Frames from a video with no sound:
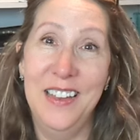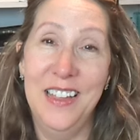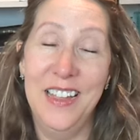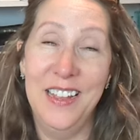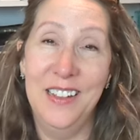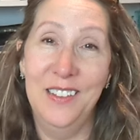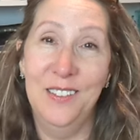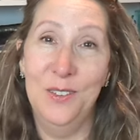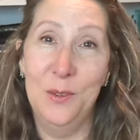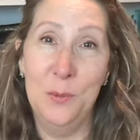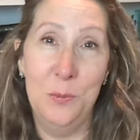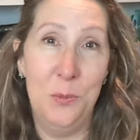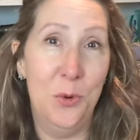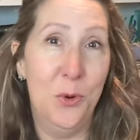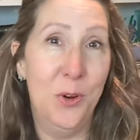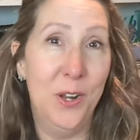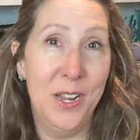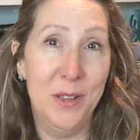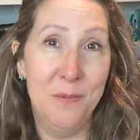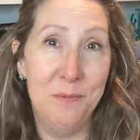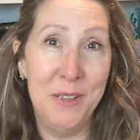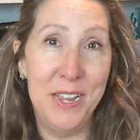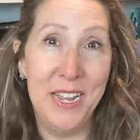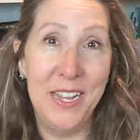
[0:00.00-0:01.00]
in
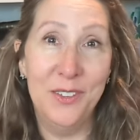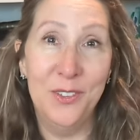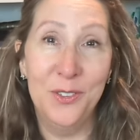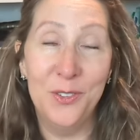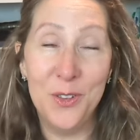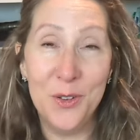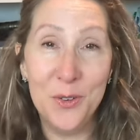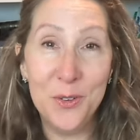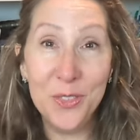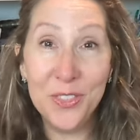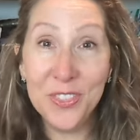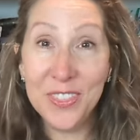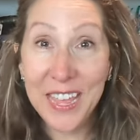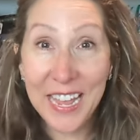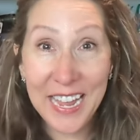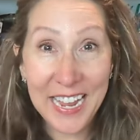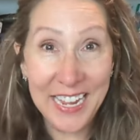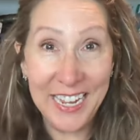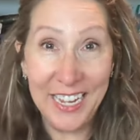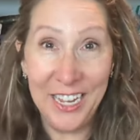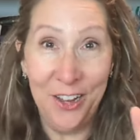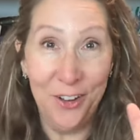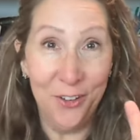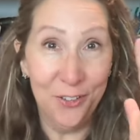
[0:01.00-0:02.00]
supporting me. So
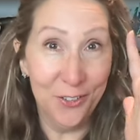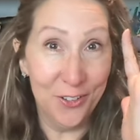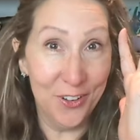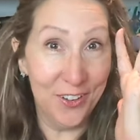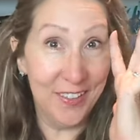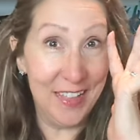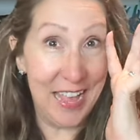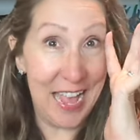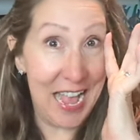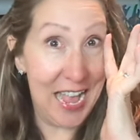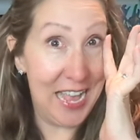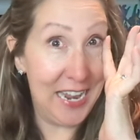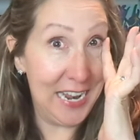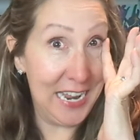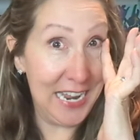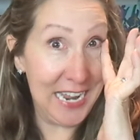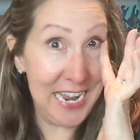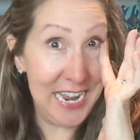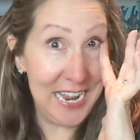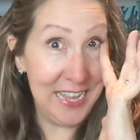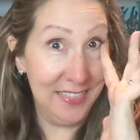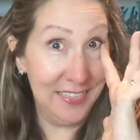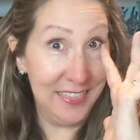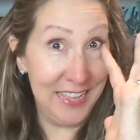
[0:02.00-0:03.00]
thank you for that. I
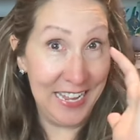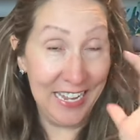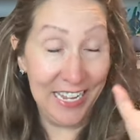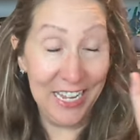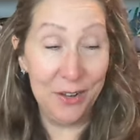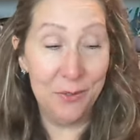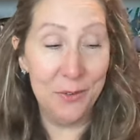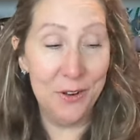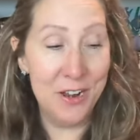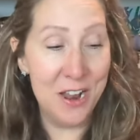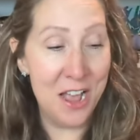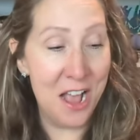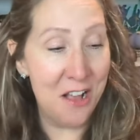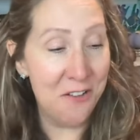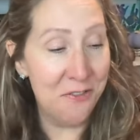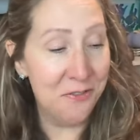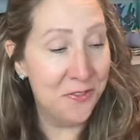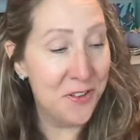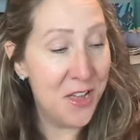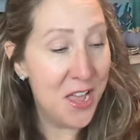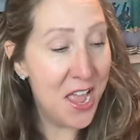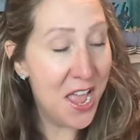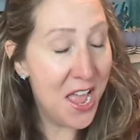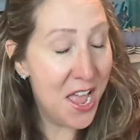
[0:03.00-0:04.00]
can't thank you
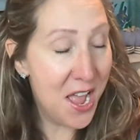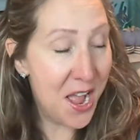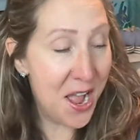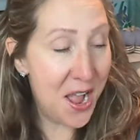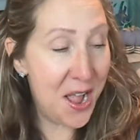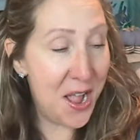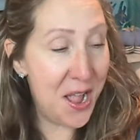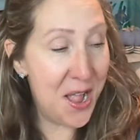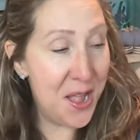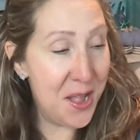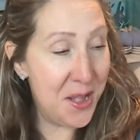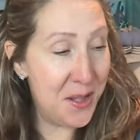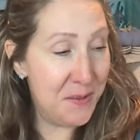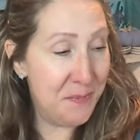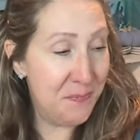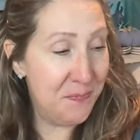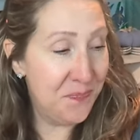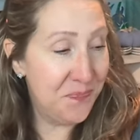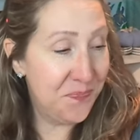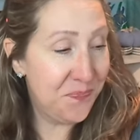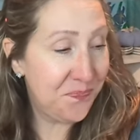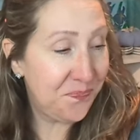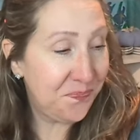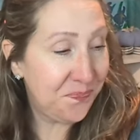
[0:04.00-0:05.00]
enough.
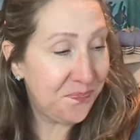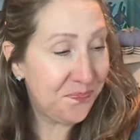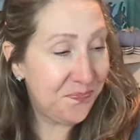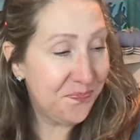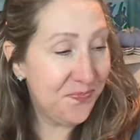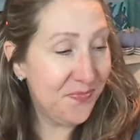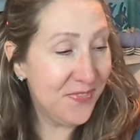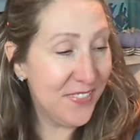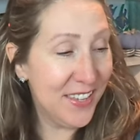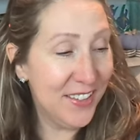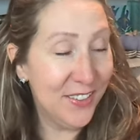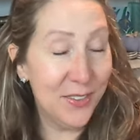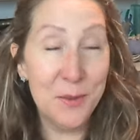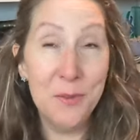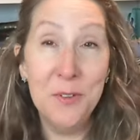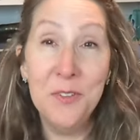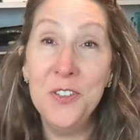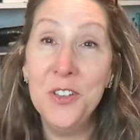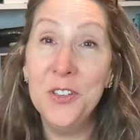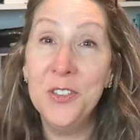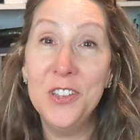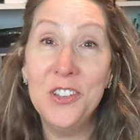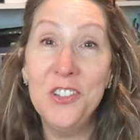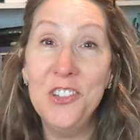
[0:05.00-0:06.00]
Um, some of
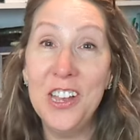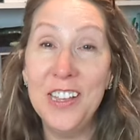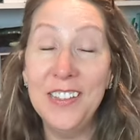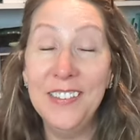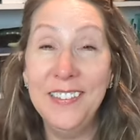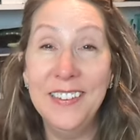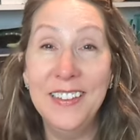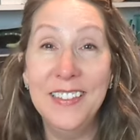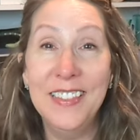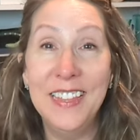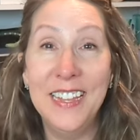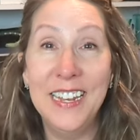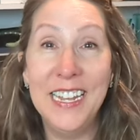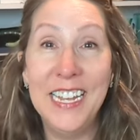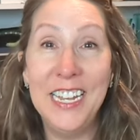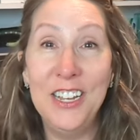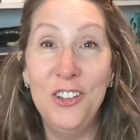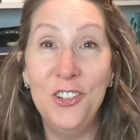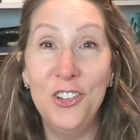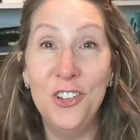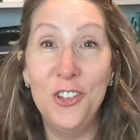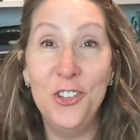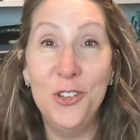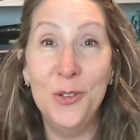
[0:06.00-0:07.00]
you suggested that he
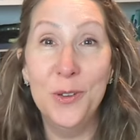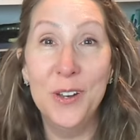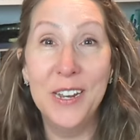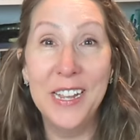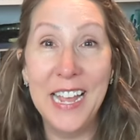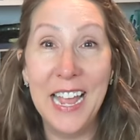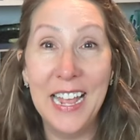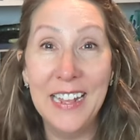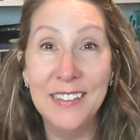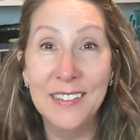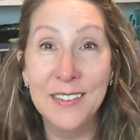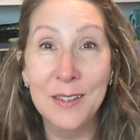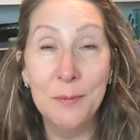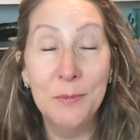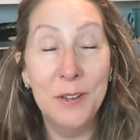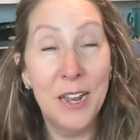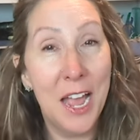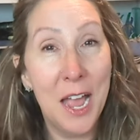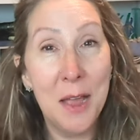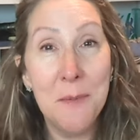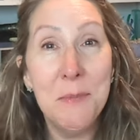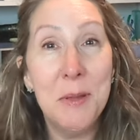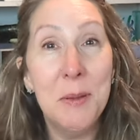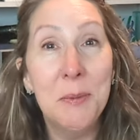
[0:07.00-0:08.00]
should do it again
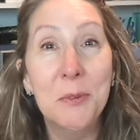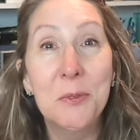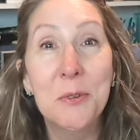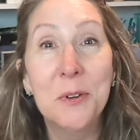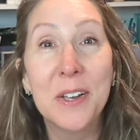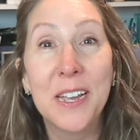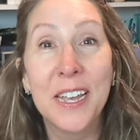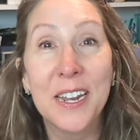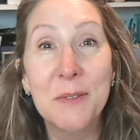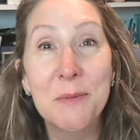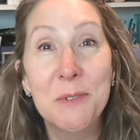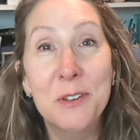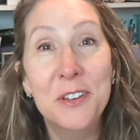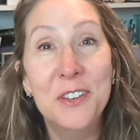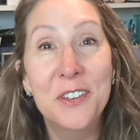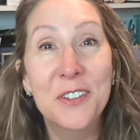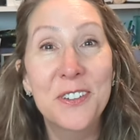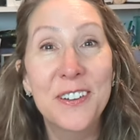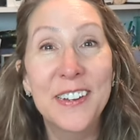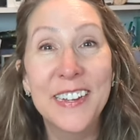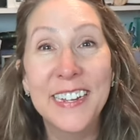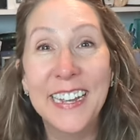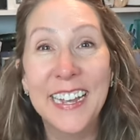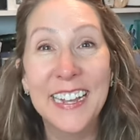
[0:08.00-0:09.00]
sometime. Maybe we'll get him to
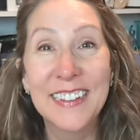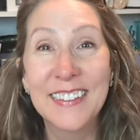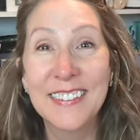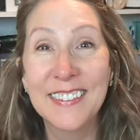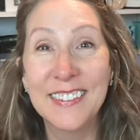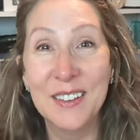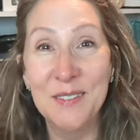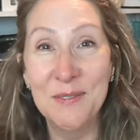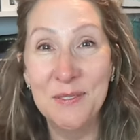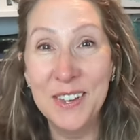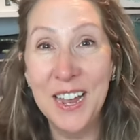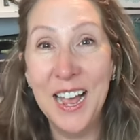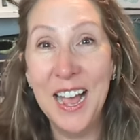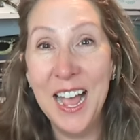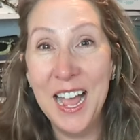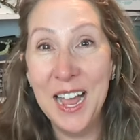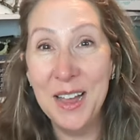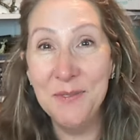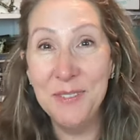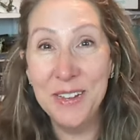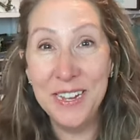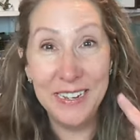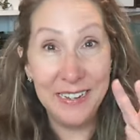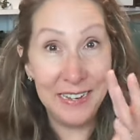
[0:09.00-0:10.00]
do it again
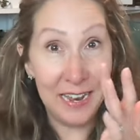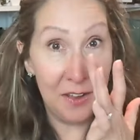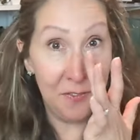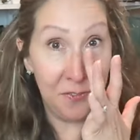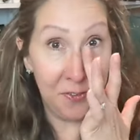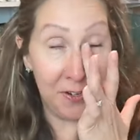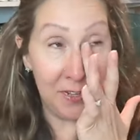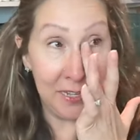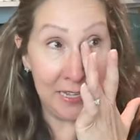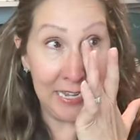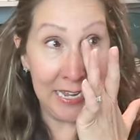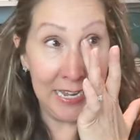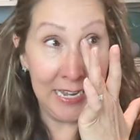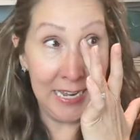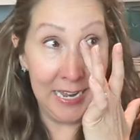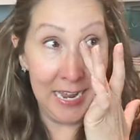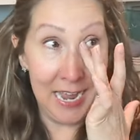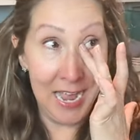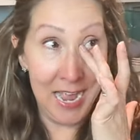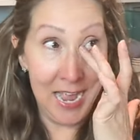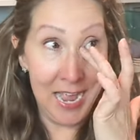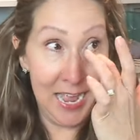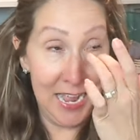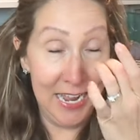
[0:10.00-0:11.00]
sometime. He definitely
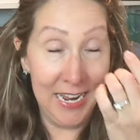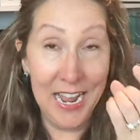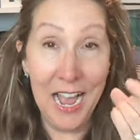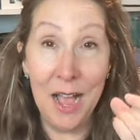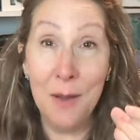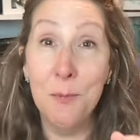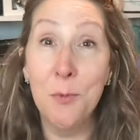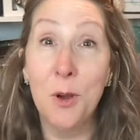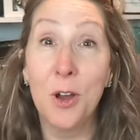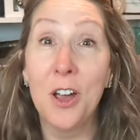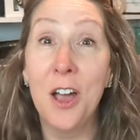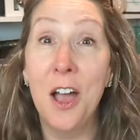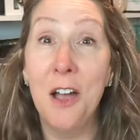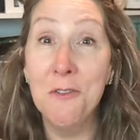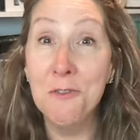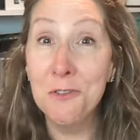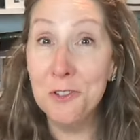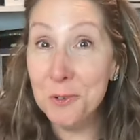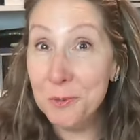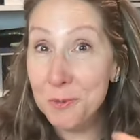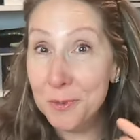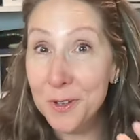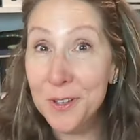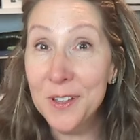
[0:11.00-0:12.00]
uh, got more
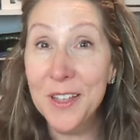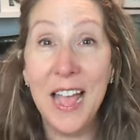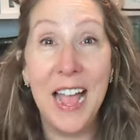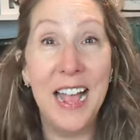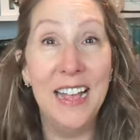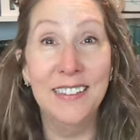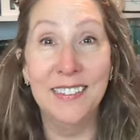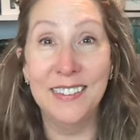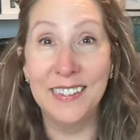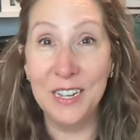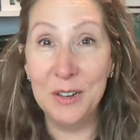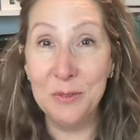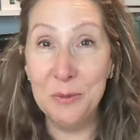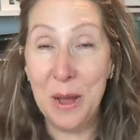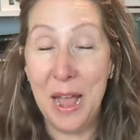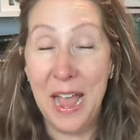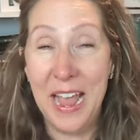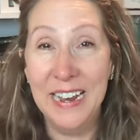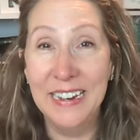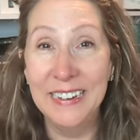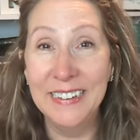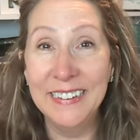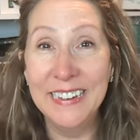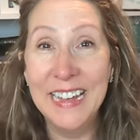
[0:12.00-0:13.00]
comfortable as he
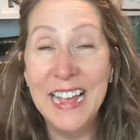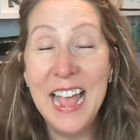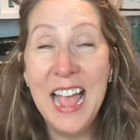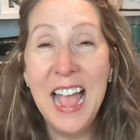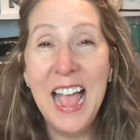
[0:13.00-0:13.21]
went.